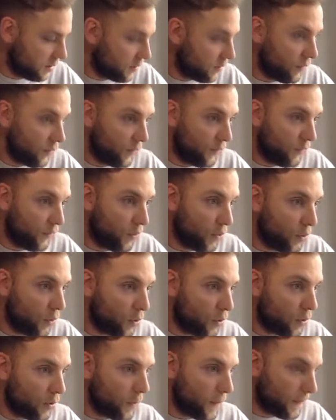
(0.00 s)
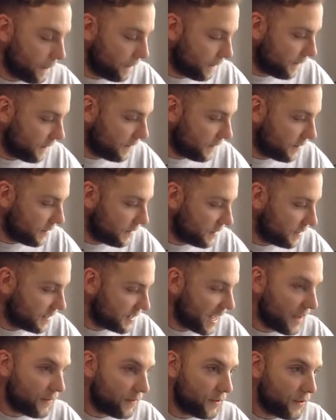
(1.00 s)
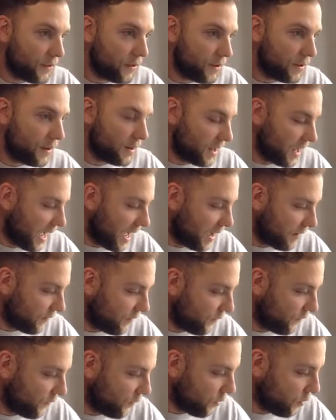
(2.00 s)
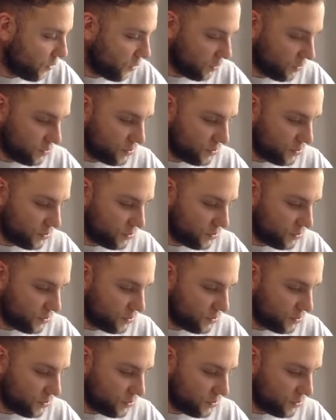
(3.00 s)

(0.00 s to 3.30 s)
4, 7, and 4.